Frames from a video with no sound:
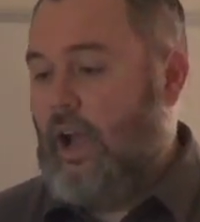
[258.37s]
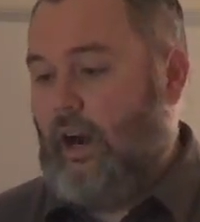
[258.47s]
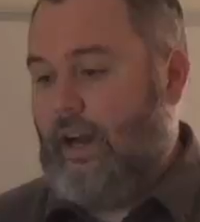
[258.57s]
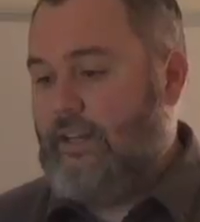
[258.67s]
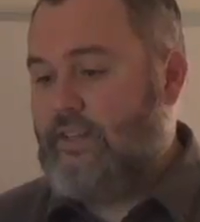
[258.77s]

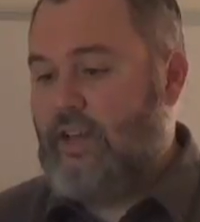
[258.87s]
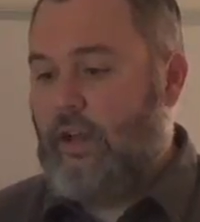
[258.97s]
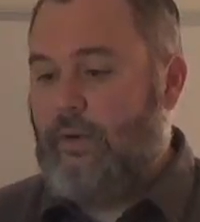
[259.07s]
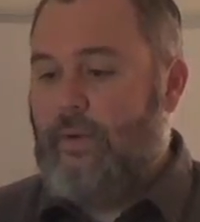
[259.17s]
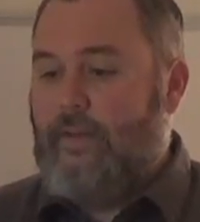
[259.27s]
Alright,
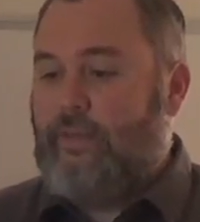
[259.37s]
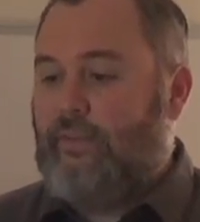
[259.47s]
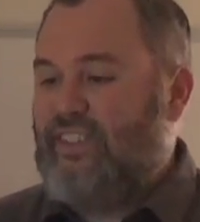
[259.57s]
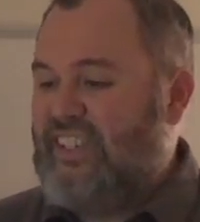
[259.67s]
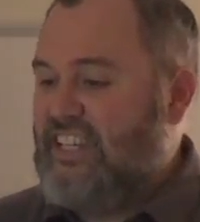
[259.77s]
so the
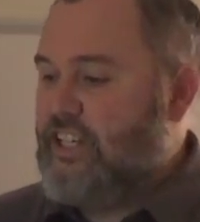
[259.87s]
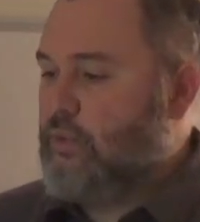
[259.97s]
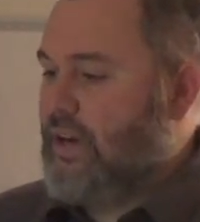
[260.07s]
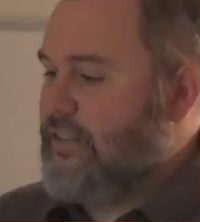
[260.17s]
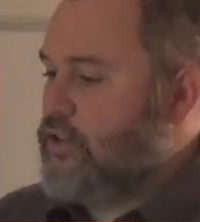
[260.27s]
physician
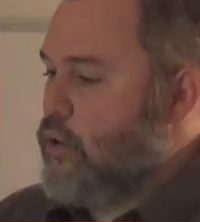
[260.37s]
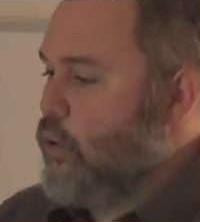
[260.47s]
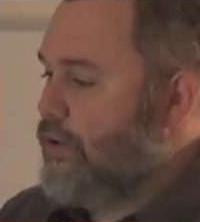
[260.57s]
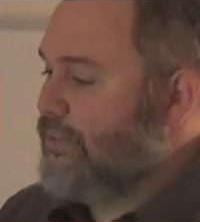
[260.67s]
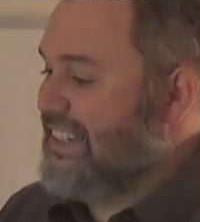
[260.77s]
writes an
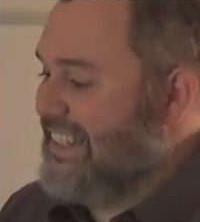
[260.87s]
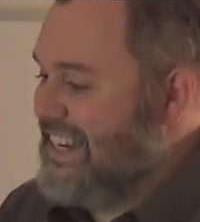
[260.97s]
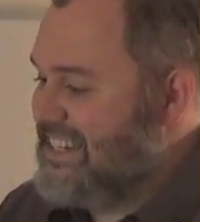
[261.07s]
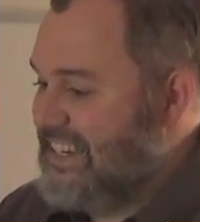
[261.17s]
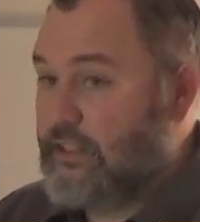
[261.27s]
order for
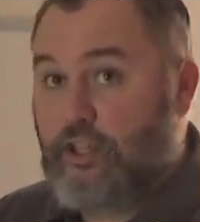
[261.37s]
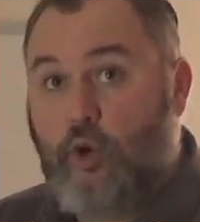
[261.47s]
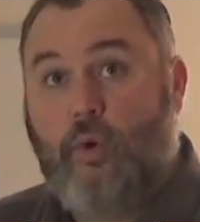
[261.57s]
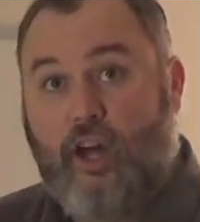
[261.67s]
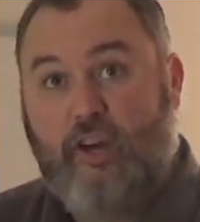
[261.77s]
Lasix,
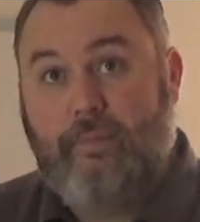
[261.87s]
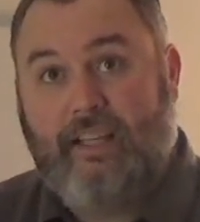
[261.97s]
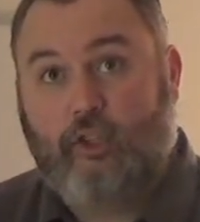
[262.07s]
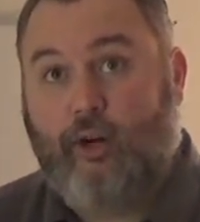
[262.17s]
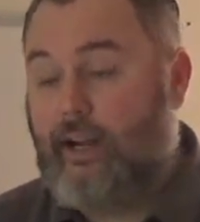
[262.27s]
200
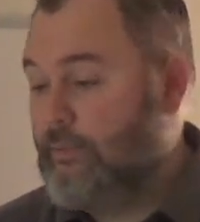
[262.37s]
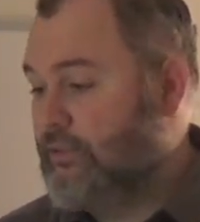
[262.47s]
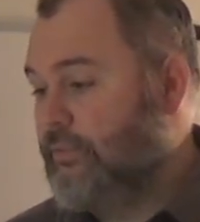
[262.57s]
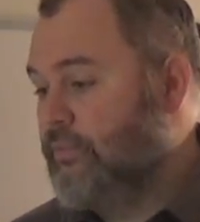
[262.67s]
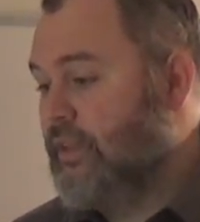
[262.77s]
milligrams.